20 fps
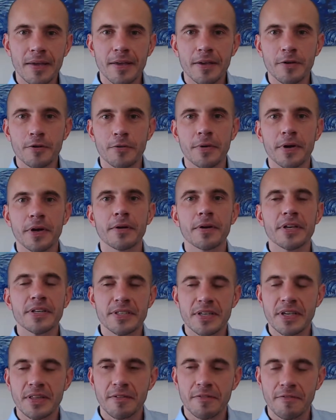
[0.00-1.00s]
career is
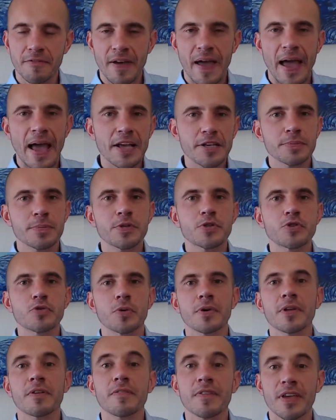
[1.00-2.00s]
that the vast
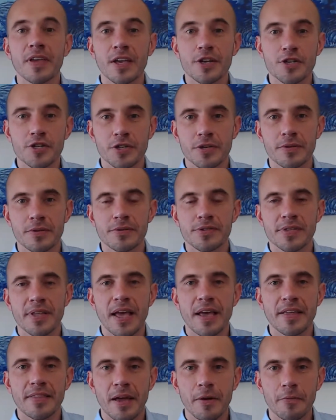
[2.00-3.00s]
majority of issues
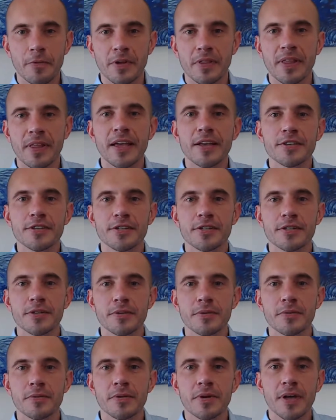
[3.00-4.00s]
that relate
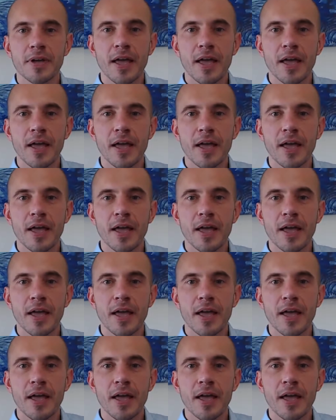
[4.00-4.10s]
to